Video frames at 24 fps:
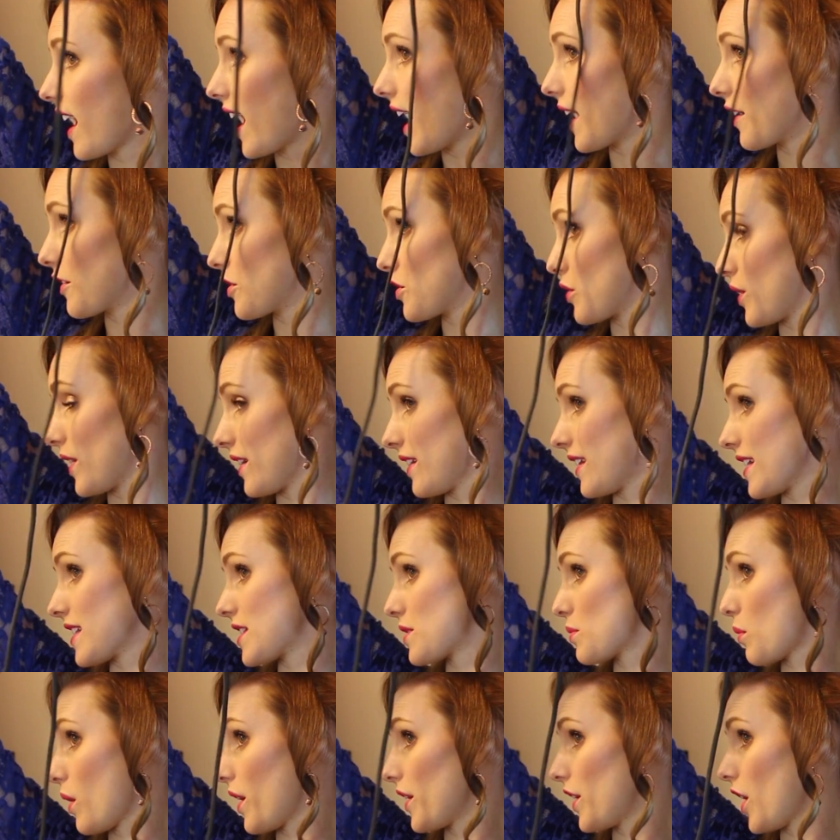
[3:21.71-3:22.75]
I'm doing
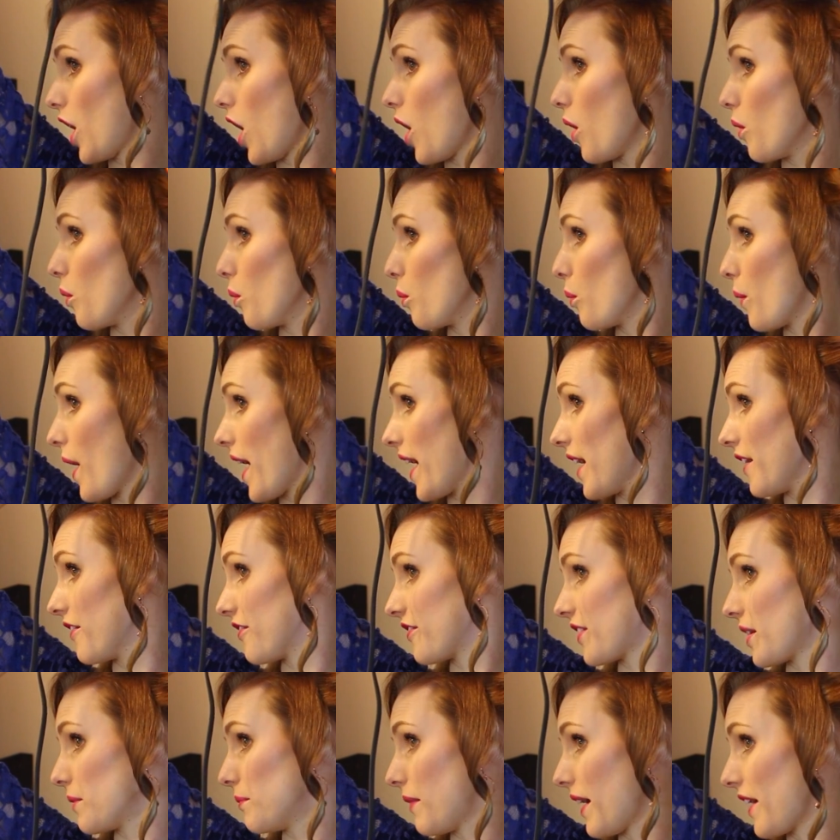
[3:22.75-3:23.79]
this one
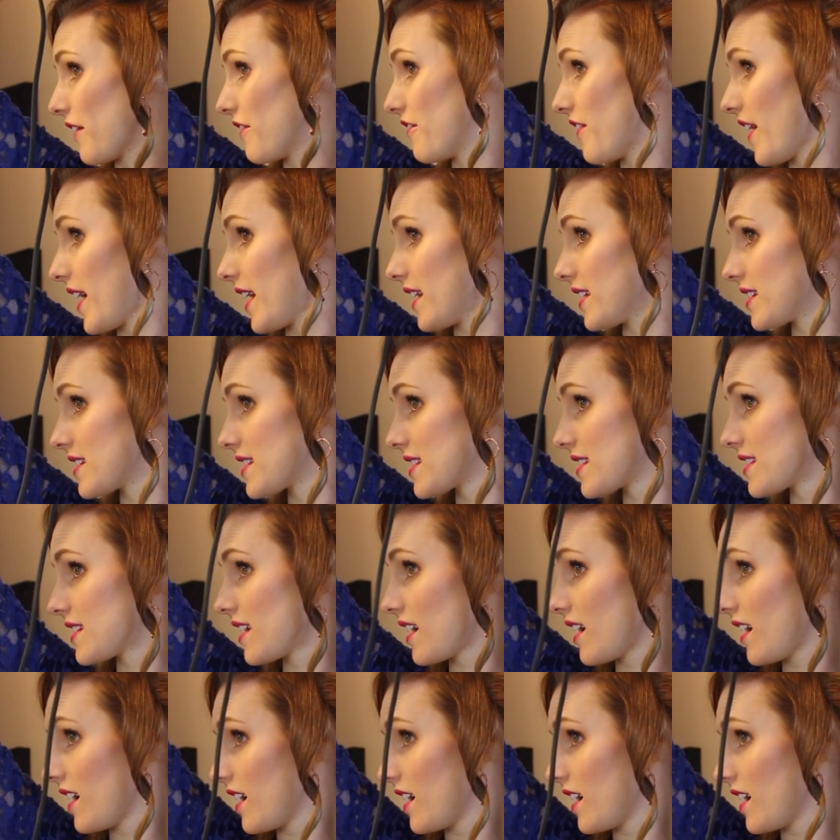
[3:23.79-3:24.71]
away from my face.